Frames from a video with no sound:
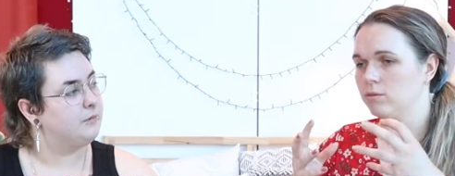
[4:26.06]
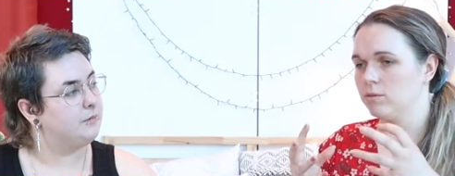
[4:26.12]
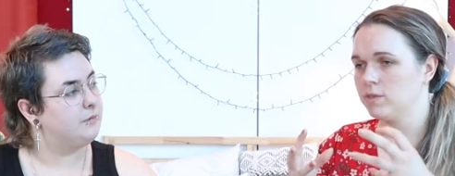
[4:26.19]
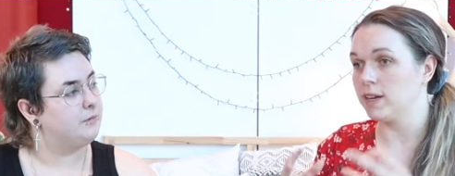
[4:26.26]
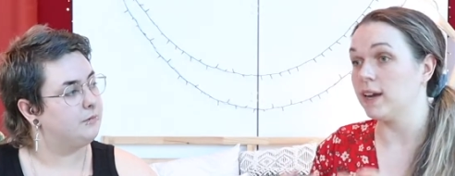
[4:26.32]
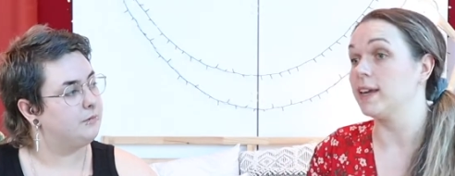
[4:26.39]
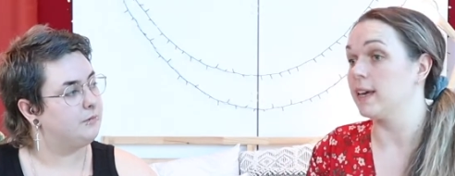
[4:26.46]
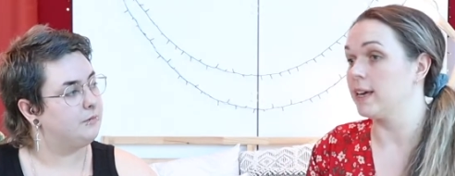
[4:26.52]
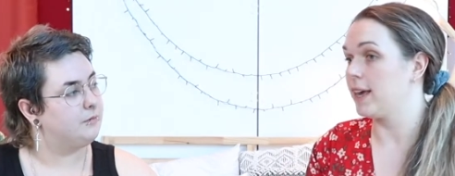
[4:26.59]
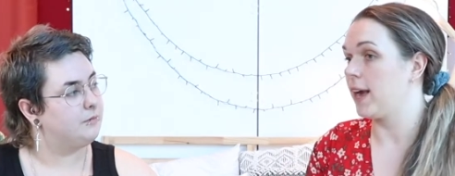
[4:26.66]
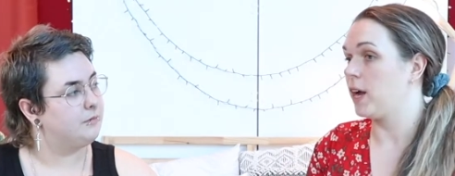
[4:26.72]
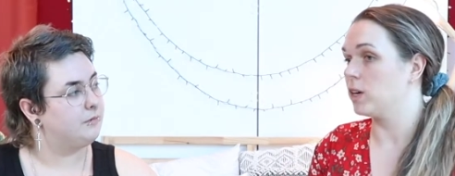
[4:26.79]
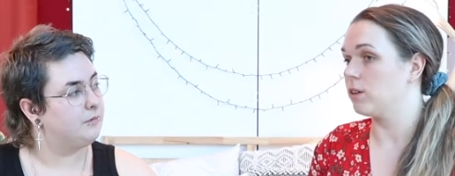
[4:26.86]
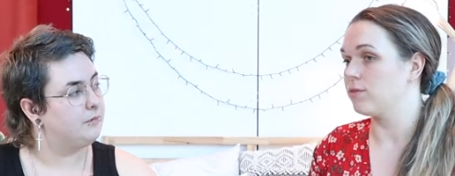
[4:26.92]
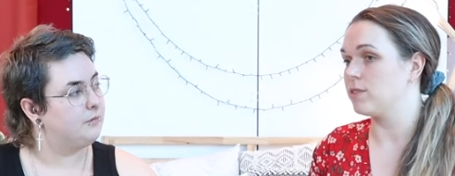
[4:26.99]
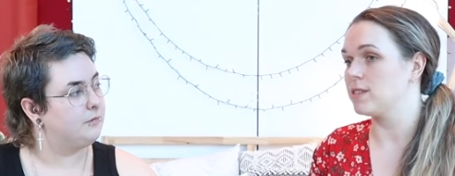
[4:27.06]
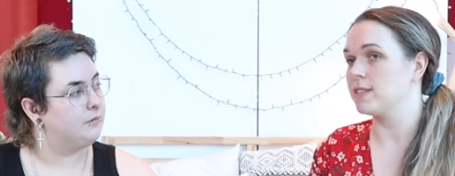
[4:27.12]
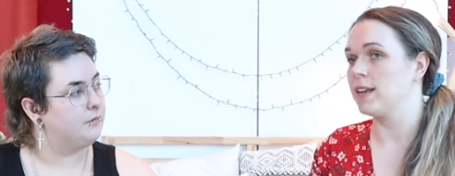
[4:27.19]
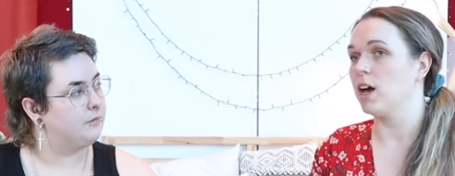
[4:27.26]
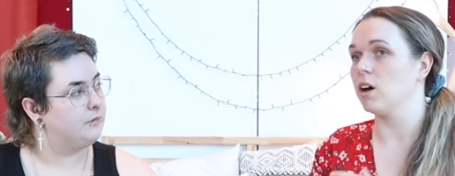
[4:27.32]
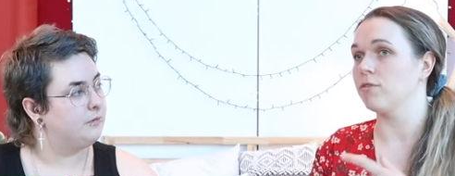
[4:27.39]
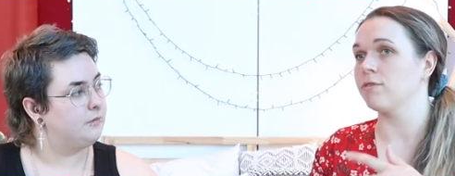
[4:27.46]
Speaker 1: taking care of the
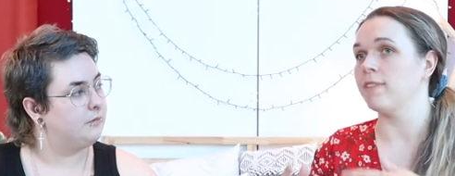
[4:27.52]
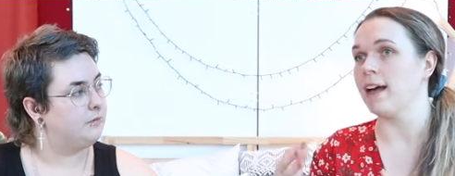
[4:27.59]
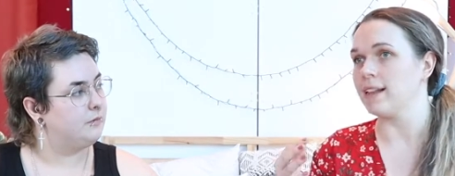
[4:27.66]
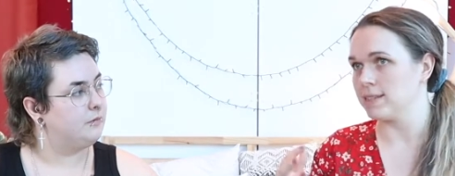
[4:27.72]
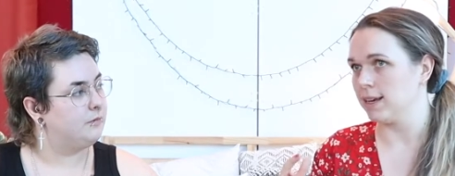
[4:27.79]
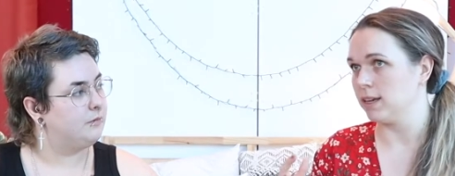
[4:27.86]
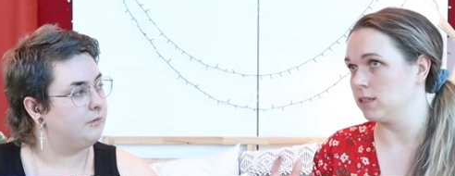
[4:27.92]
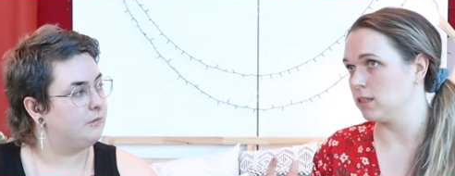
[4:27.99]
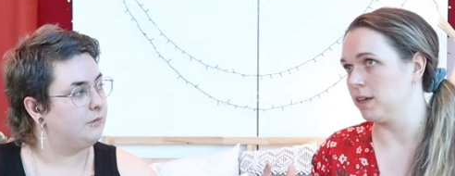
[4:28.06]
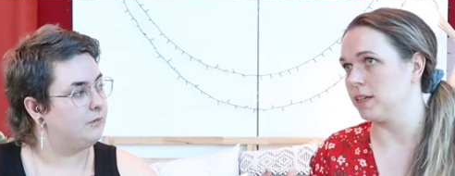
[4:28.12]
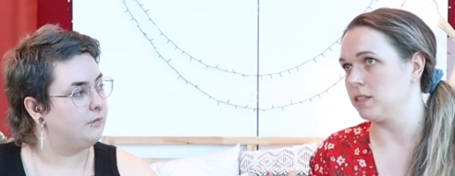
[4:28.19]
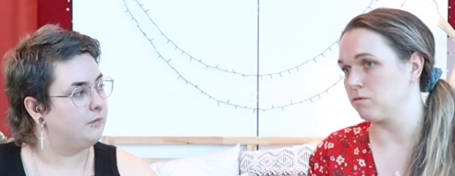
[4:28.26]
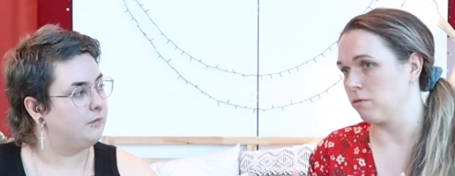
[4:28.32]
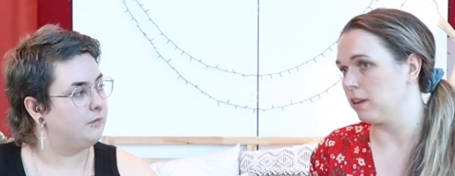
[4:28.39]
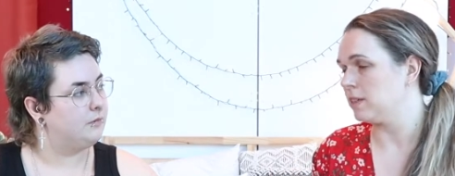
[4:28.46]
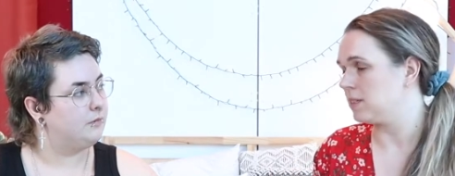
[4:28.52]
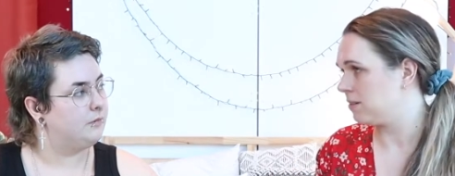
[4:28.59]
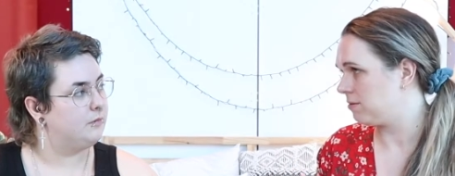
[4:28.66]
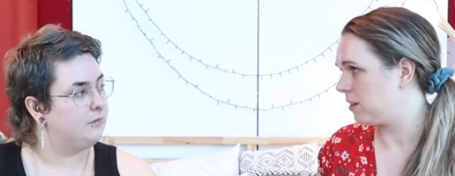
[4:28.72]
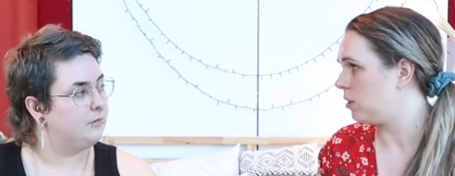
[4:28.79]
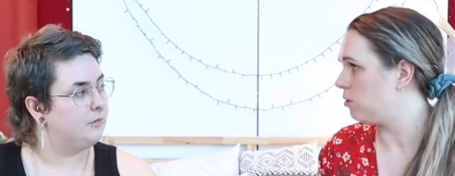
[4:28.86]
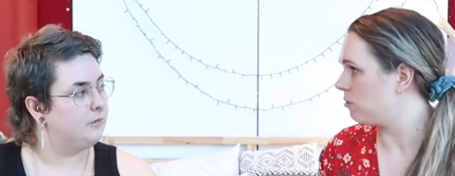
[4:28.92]
self. That sounds like it's
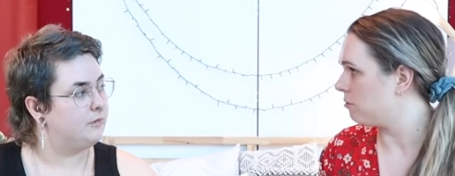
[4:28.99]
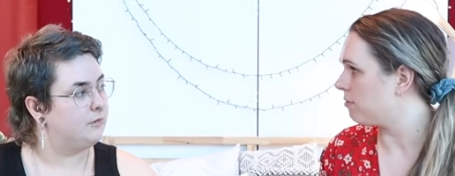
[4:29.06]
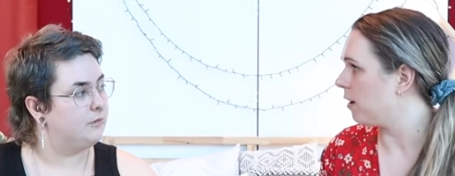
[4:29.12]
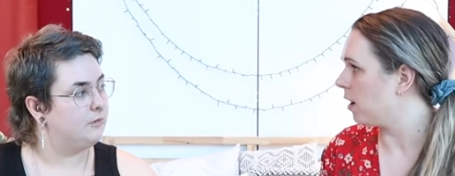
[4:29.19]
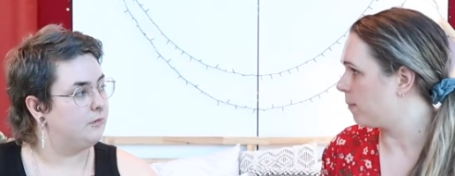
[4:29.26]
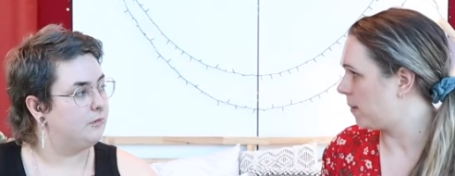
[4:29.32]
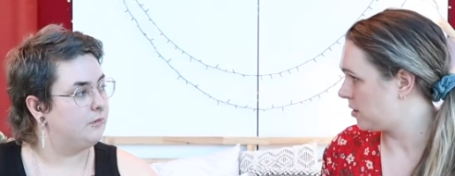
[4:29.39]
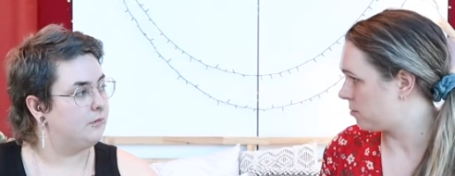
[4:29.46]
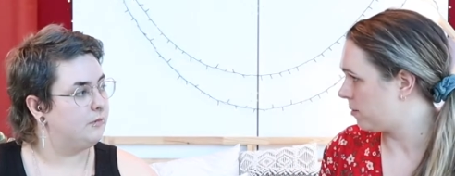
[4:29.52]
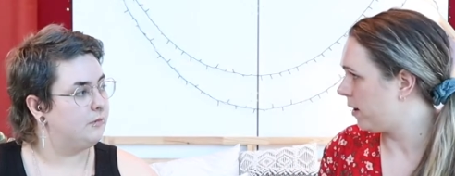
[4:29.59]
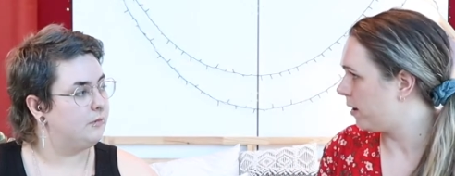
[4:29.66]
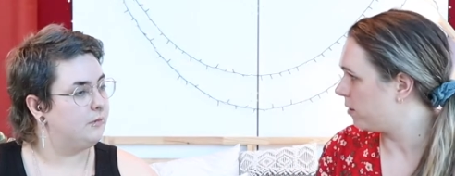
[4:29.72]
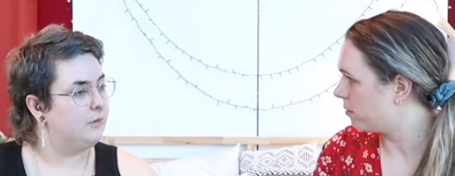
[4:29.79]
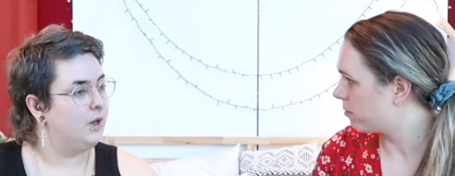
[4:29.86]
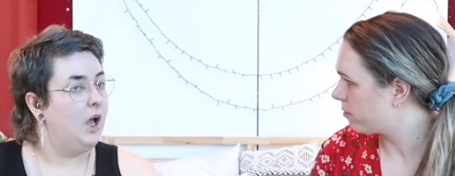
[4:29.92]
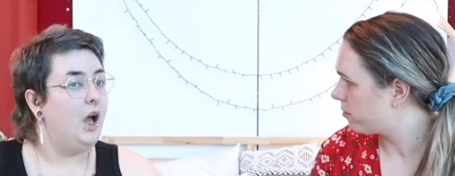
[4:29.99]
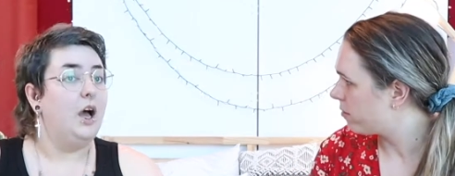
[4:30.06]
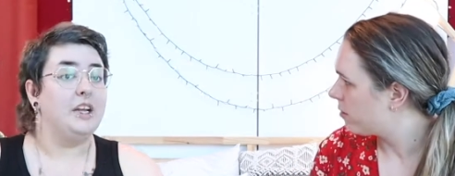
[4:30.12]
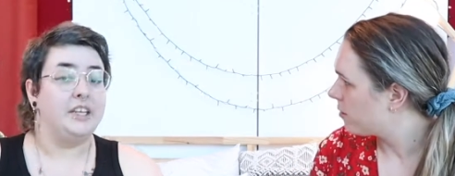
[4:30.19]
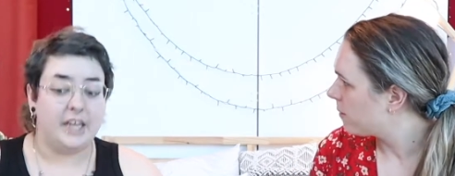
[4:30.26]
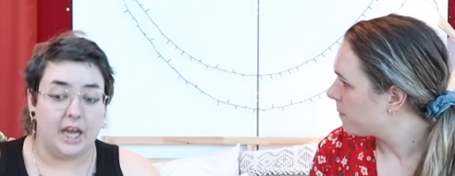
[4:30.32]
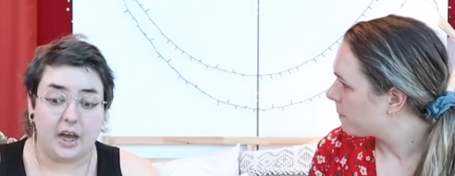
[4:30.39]
relatively good for our mental health.
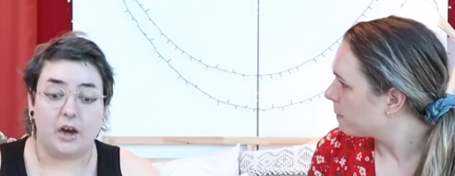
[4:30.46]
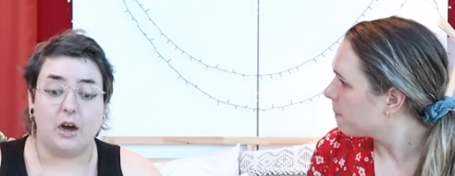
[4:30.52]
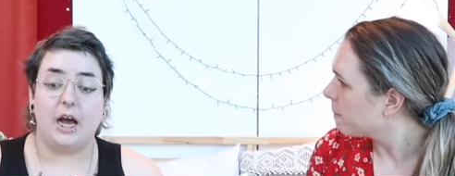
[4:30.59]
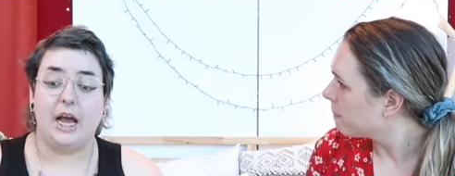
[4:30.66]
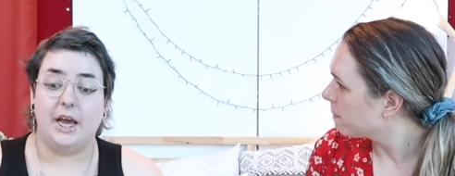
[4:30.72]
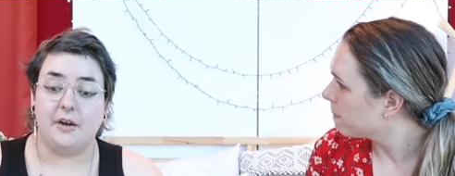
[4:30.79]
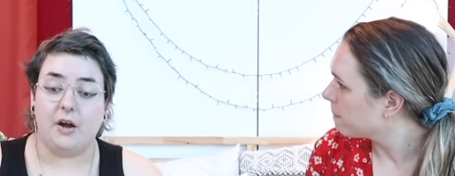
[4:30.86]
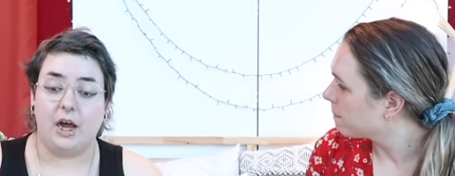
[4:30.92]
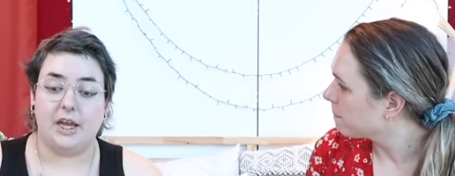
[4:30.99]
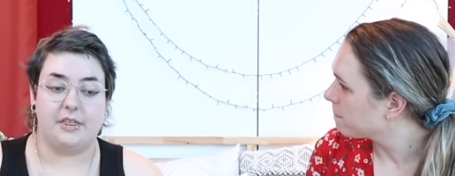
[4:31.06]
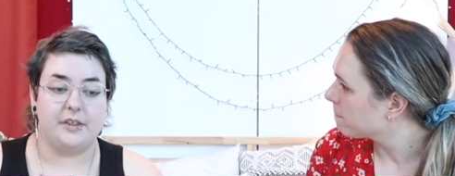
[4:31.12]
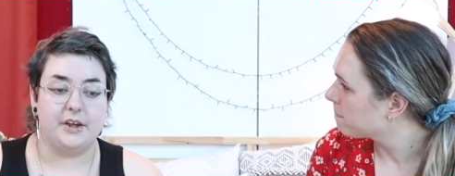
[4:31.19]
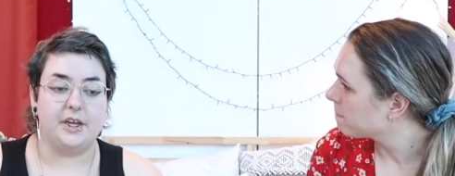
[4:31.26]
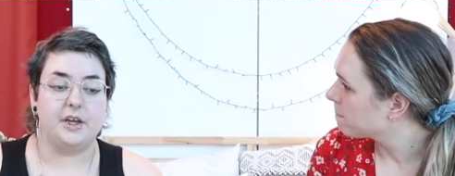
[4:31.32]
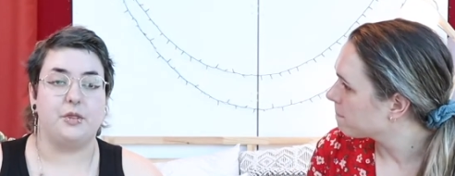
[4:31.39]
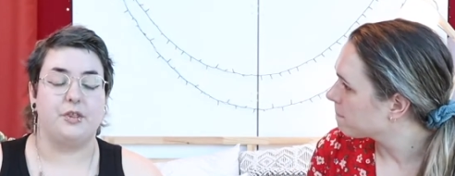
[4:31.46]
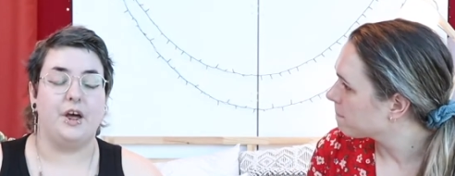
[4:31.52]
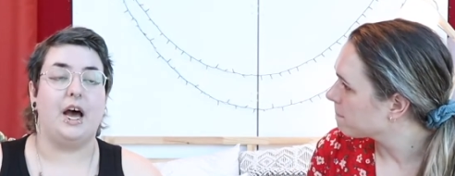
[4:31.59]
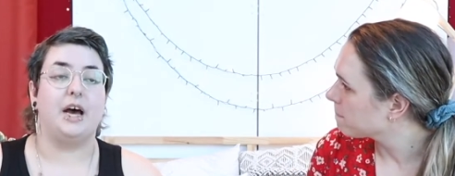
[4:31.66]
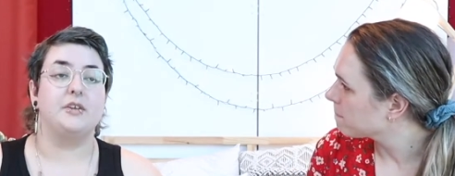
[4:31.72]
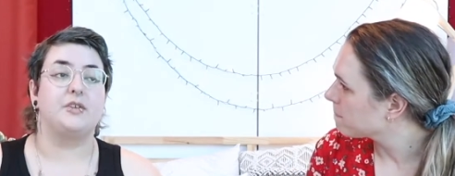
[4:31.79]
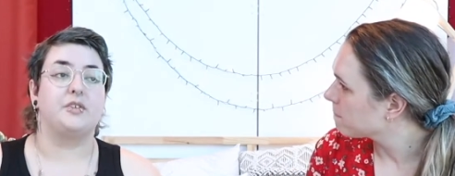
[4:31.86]
Speaker 2: Yeah, and I think
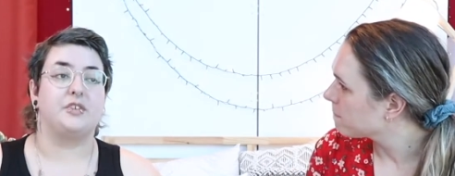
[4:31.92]
that